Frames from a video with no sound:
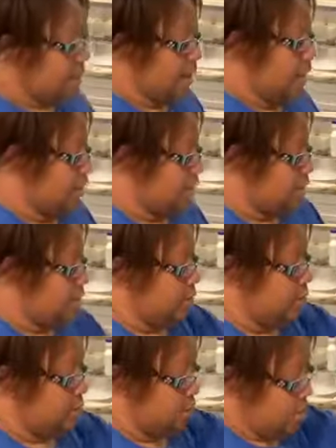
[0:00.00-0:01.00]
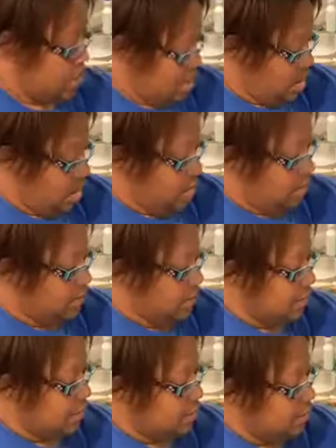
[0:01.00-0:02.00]
heat on
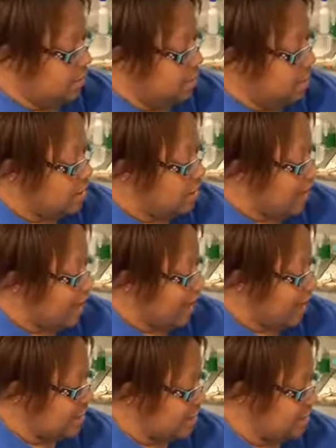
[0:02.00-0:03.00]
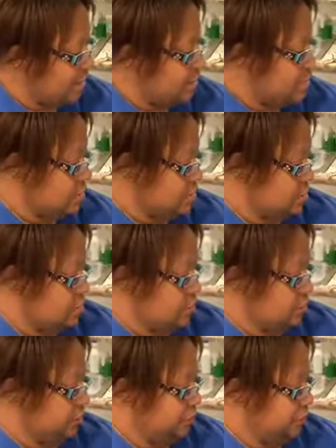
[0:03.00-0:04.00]
medium-high heat.
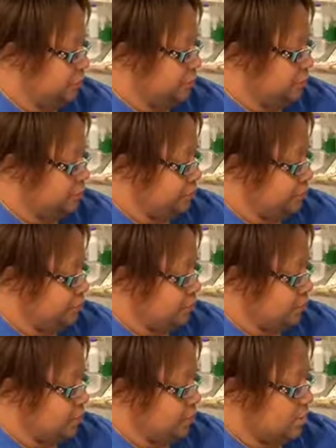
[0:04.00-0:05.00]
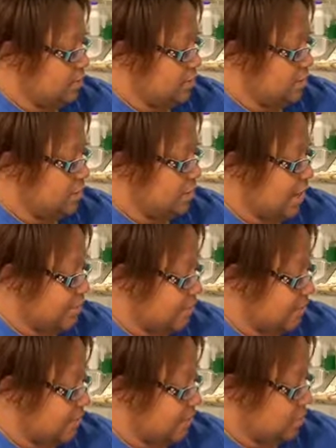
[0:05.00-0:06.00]
And let me tell y'all
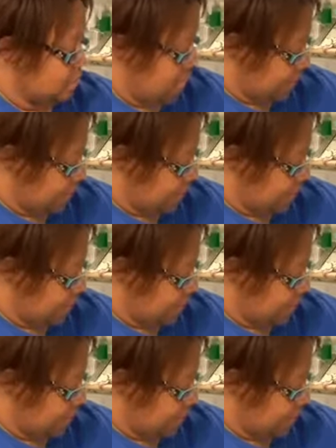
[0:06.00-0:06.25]
something. If